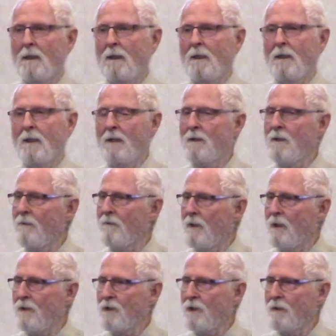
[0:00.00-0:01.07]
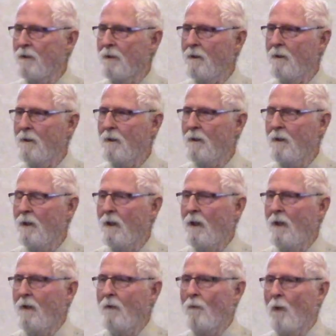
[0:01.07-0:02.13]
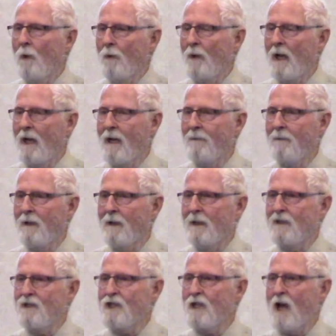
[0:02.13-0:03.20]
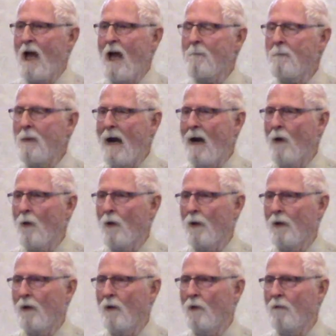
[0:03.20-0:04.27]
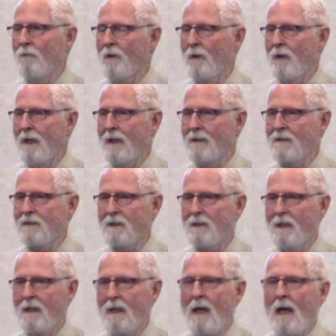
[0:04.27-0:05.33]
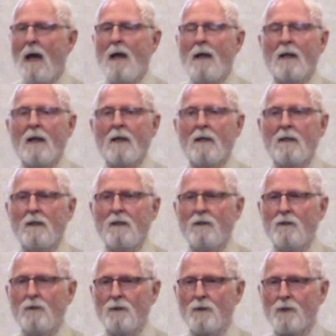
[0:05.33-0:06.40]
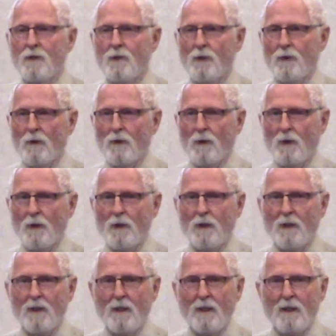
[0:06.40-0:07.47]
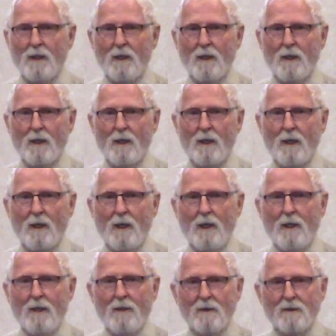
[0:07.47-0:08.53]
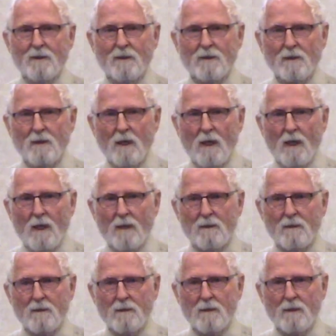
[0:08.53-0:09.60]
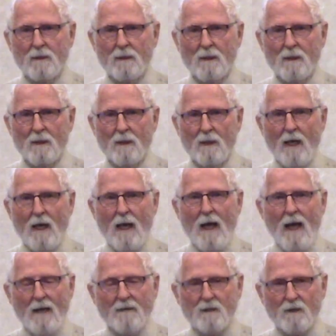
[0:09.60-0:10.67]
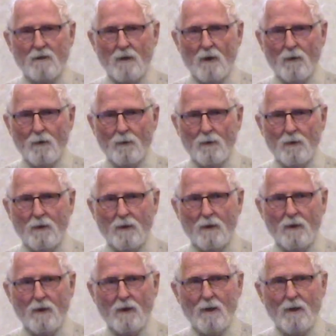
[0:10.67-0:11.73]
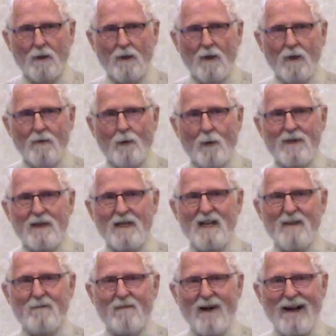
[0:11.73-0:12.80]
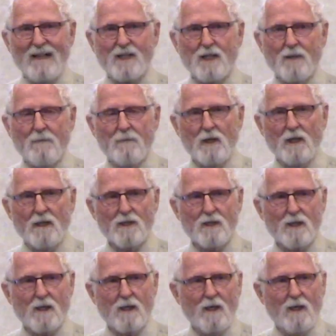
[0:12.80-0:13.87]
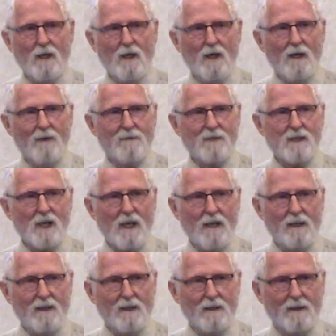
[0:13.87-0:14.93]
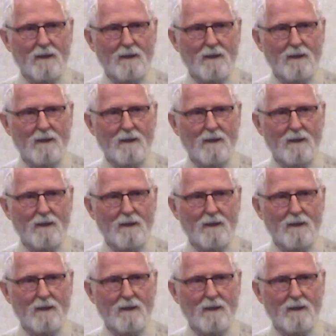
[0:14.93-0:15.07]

then division won't have its power over us like it used to. This is God's antidote for the divisiveness of Satan.